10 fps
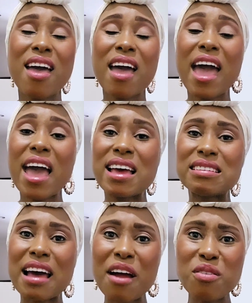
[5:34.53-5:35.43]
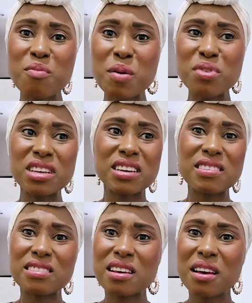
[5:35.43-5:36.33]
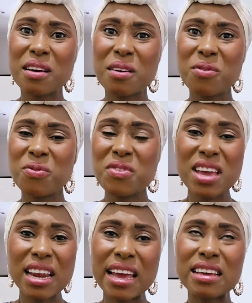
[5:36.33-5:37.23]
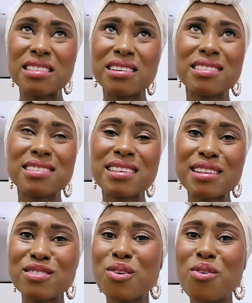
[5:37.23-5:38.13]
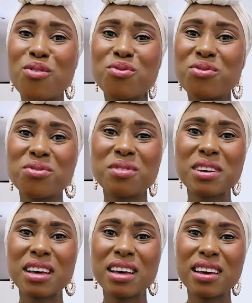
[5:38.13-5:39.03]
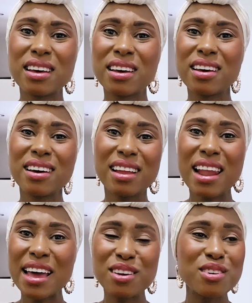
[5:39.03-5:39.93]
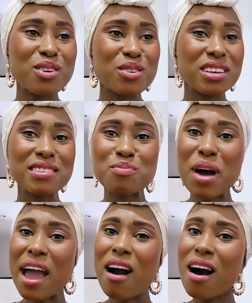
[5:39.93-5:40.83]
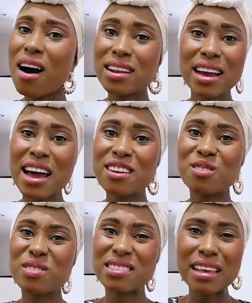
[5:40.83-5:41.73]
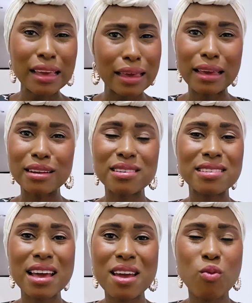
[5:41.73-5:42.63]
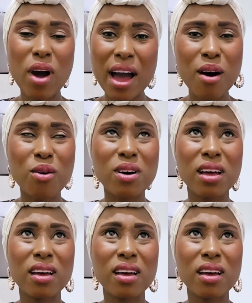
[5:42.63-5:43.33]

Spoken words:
And I remember just feeling this sense of, like, just my heart kind of sinking to say, wow,